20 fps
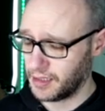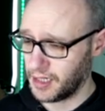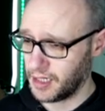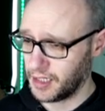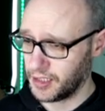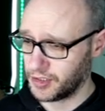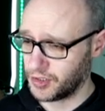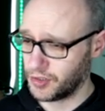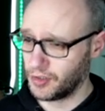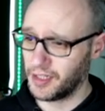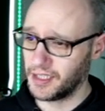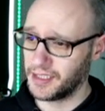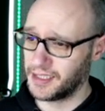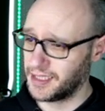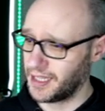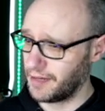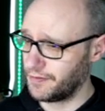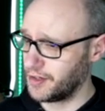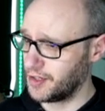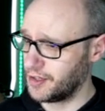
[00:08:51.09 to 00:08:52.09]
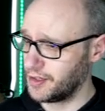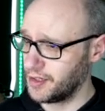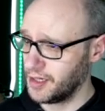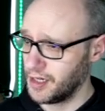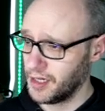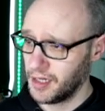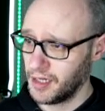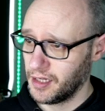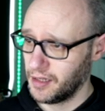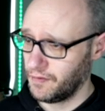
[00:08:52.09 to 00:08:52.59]
uh, solid
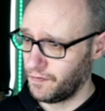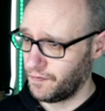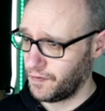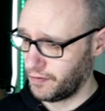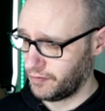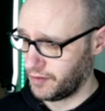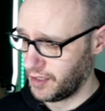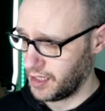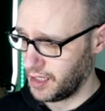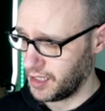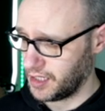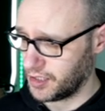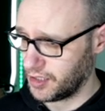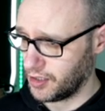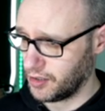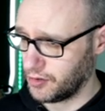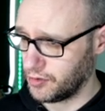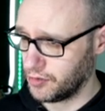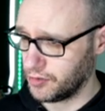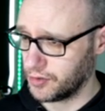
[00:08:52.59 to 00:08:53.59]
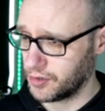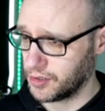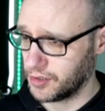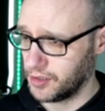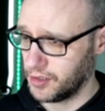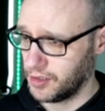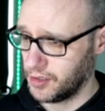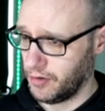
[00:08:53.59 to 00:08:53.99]
seven 15 years old.